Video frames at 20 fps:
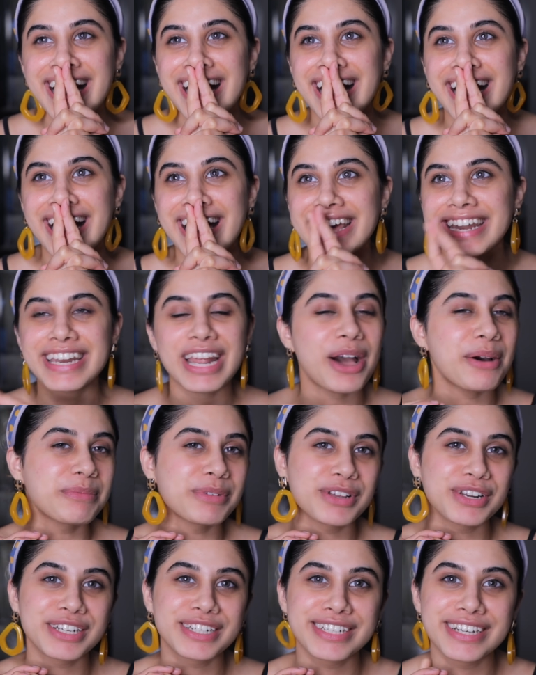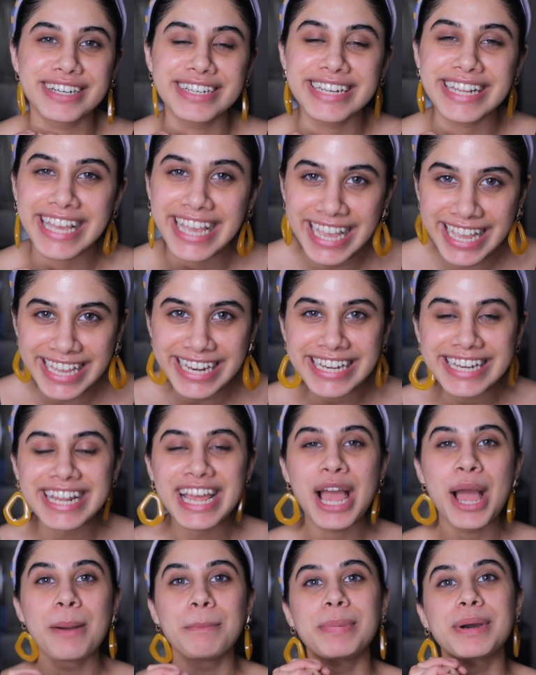And now I'm gonna turn in.
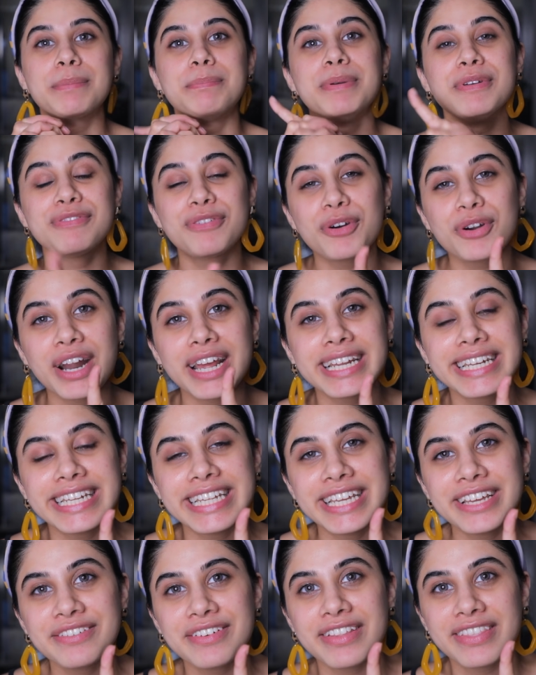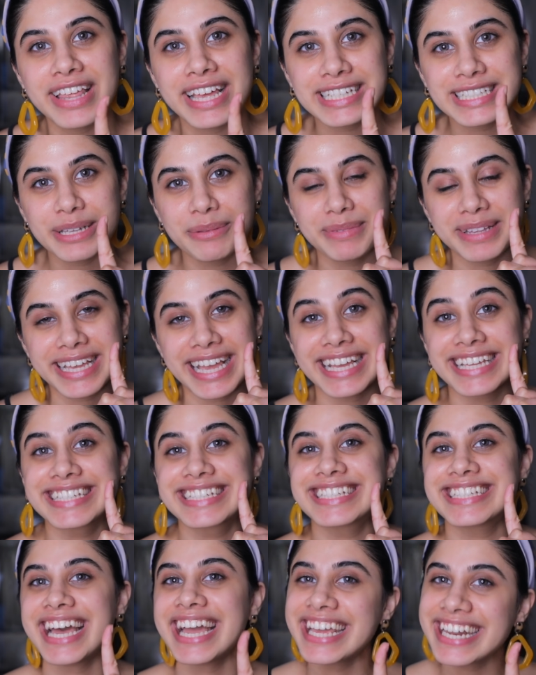But before I leave, there's something
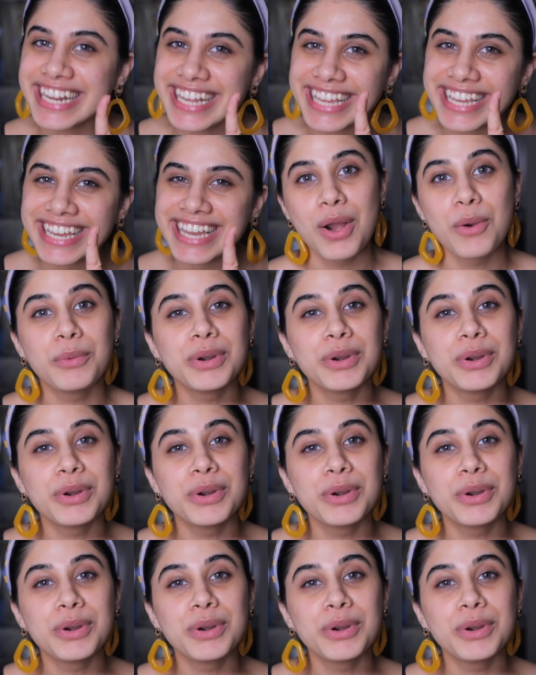exciting.